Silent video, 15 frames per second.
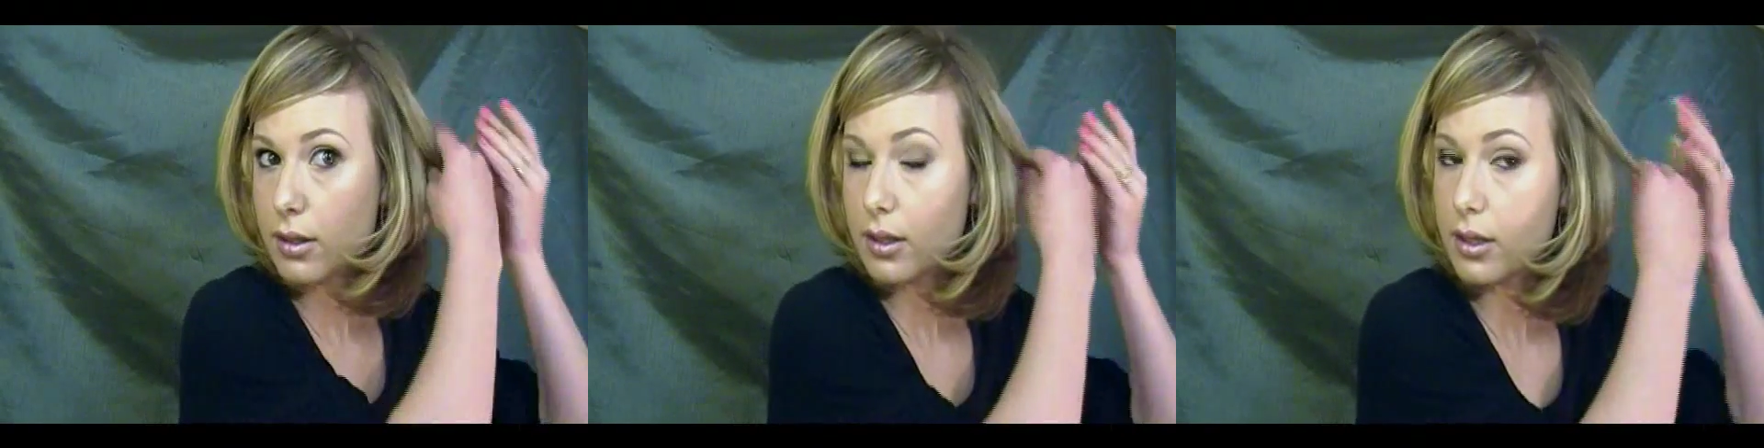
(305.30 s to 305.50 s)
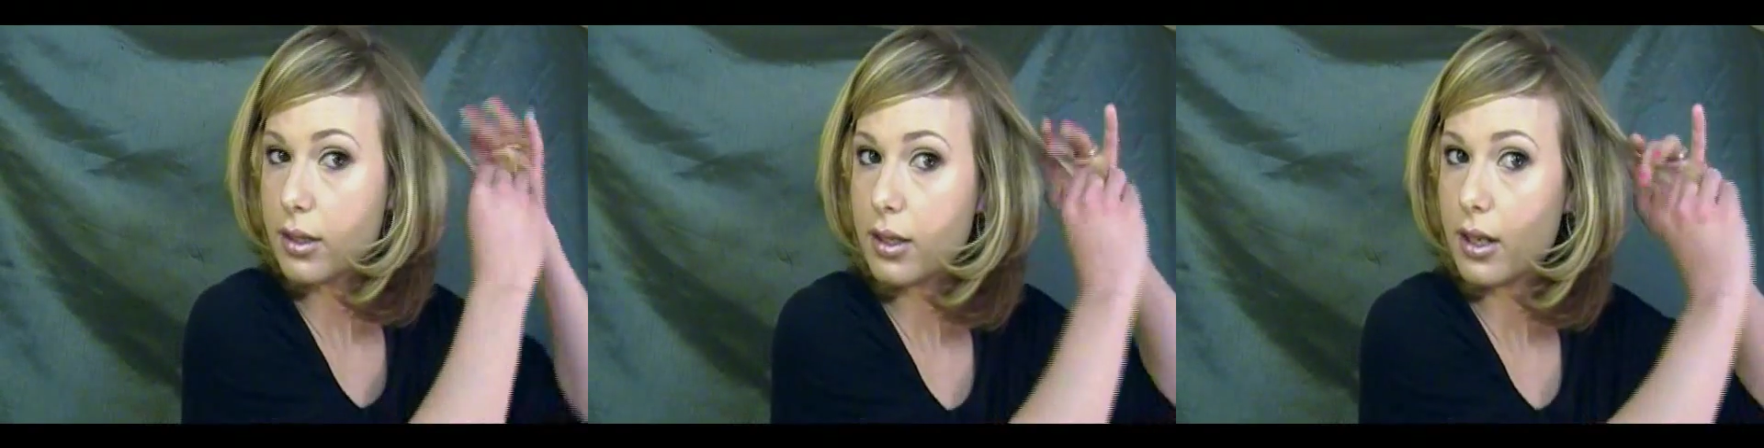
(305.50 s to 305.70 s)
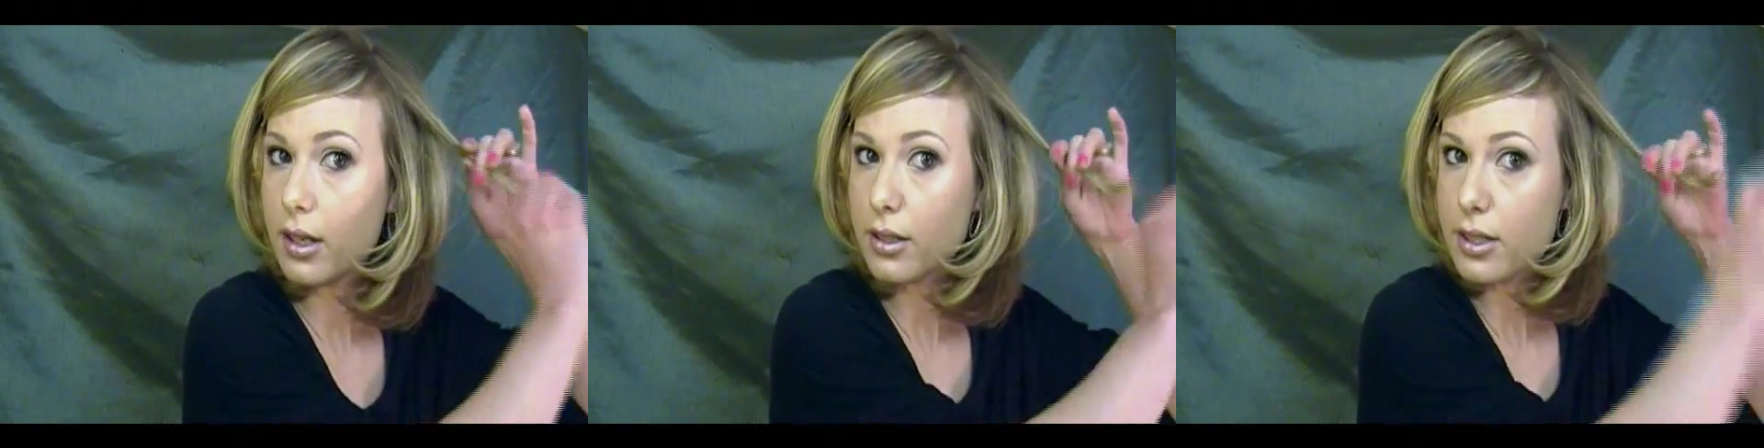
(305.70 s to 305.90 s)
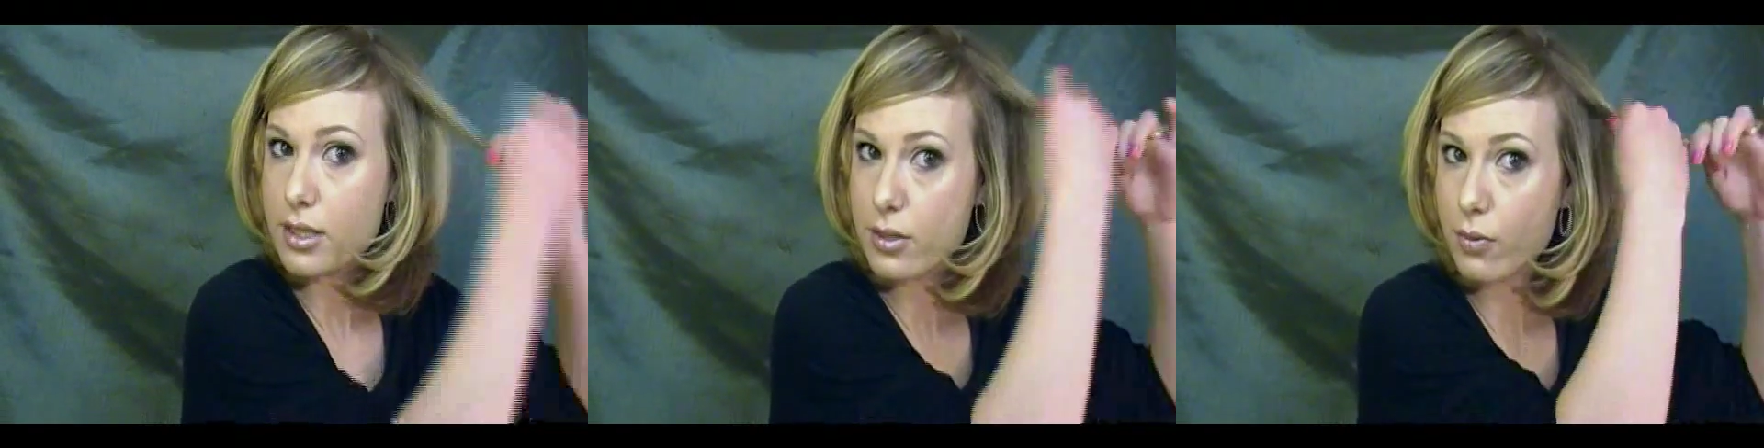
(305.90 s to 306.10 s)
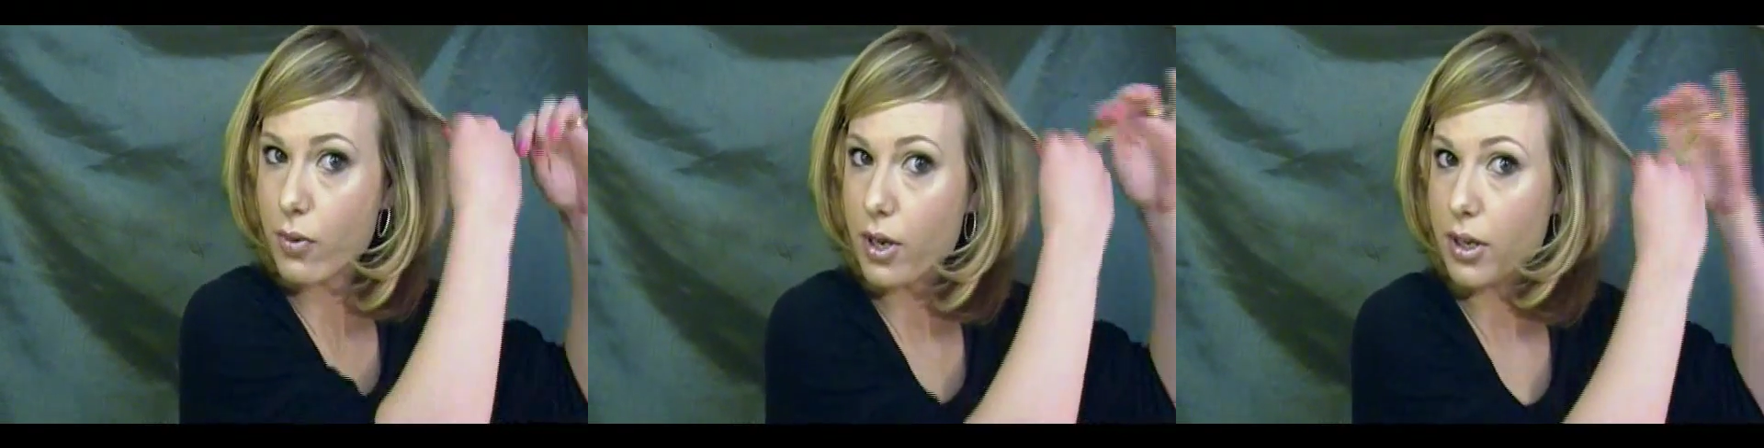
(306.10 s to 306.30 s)
And then I
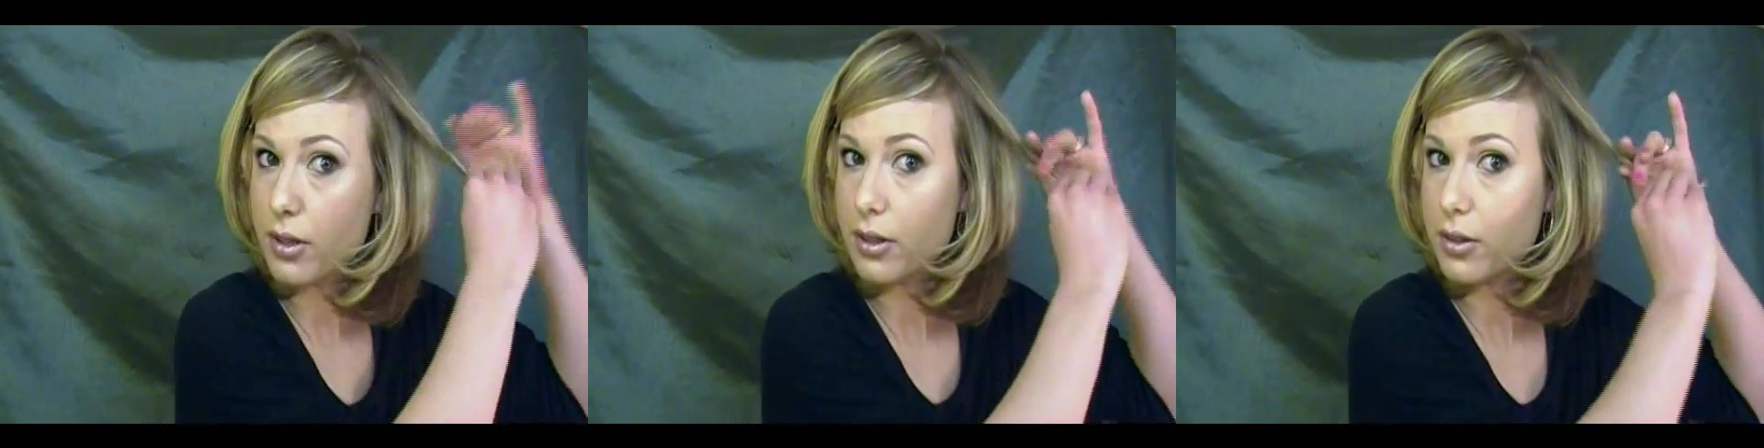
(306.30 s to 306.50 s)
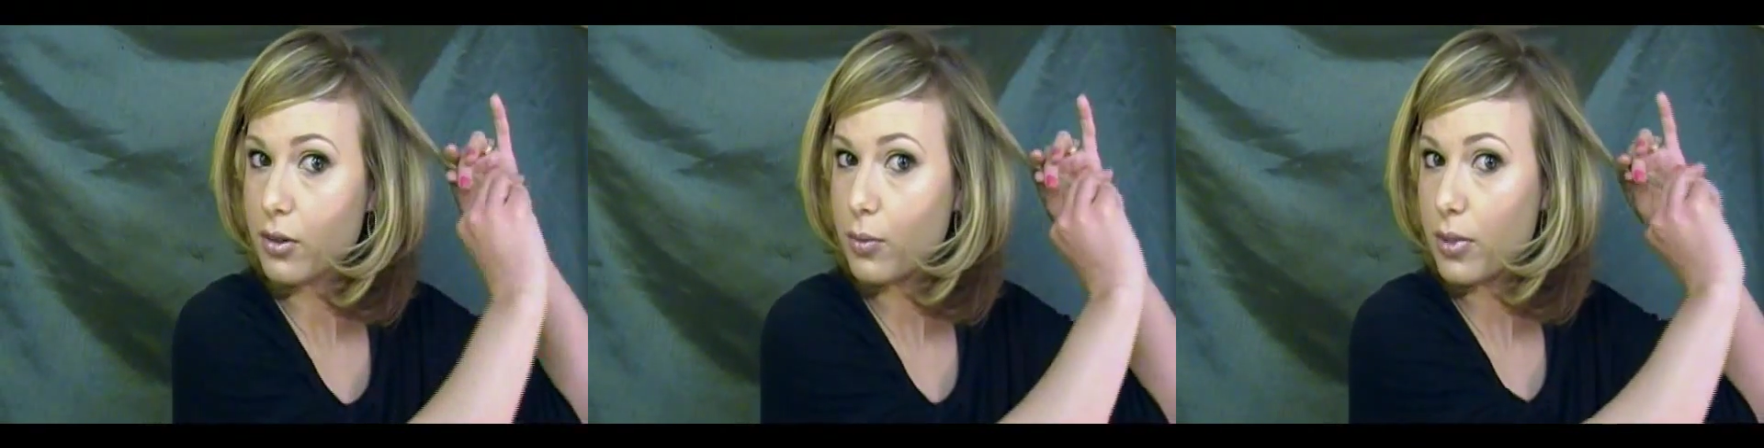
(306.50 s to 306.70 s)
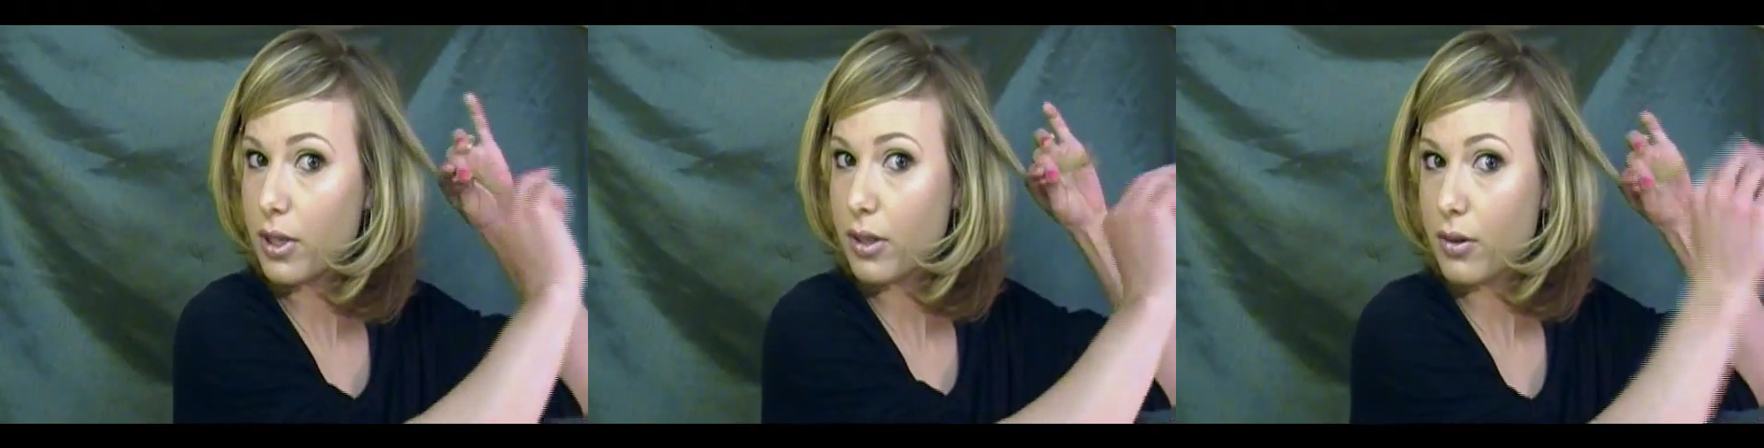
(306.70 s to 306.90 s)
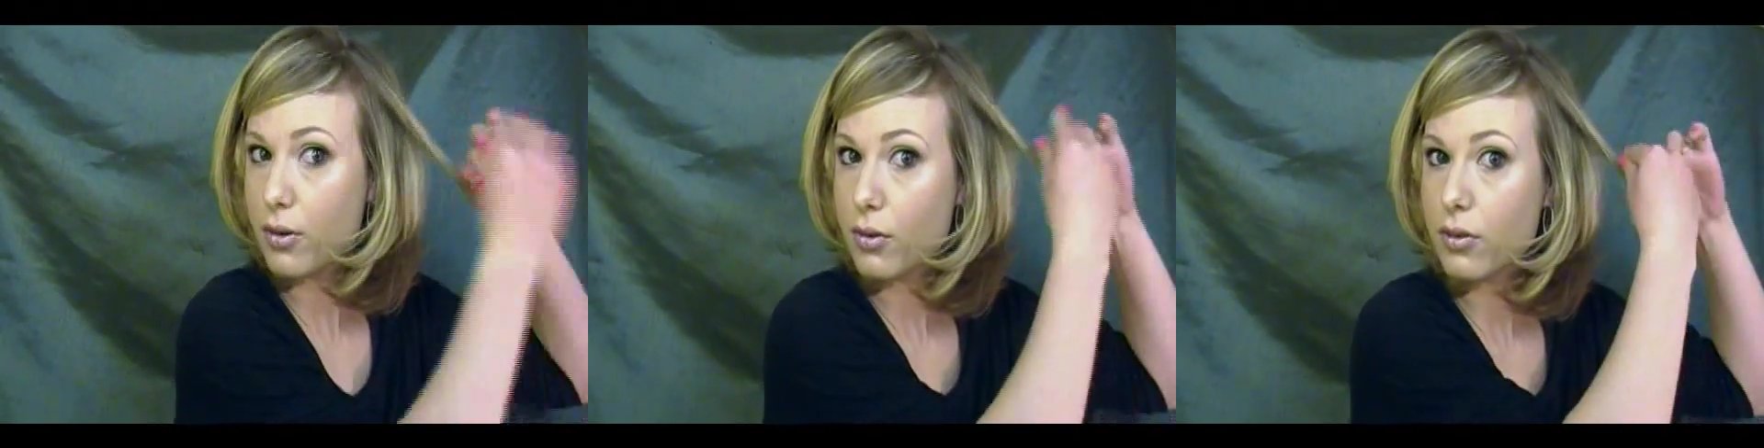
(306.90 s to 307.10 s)
just run a little bit